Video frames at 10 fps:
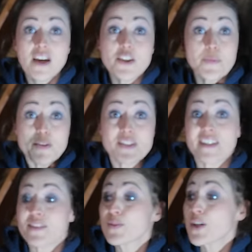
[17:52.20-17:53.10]
And the
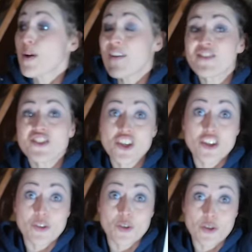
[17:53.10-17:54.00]
beauty is we don't have to
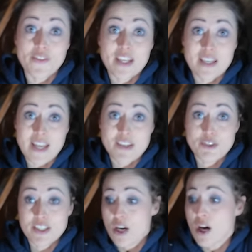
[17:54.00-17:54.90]
turn all of the
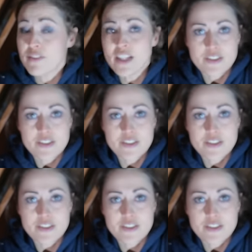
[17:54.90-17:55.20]
electrics off,